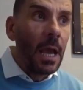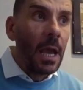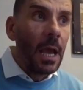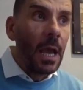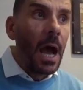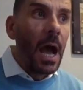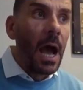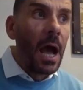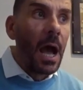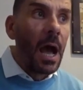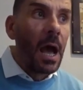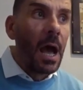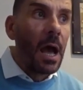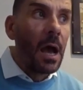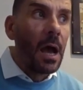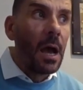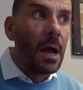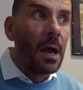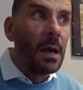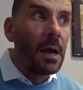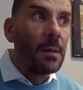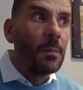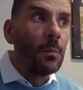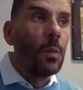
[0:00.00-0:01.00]

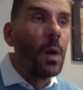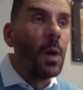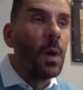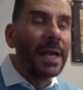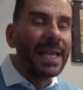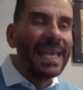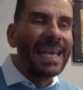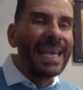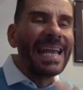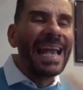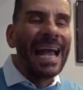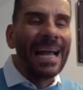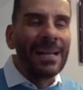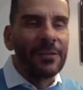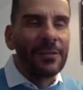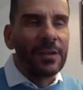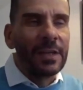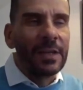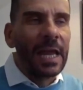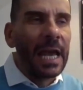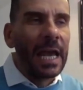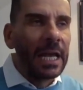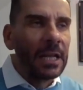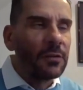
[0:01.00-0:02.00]
working hand in
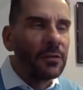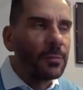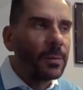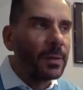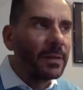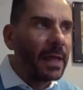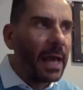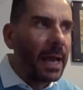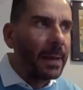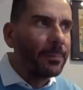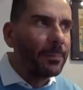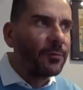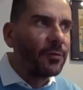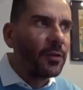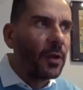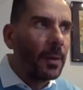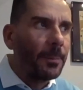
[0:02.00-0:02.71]
hand with ABTA,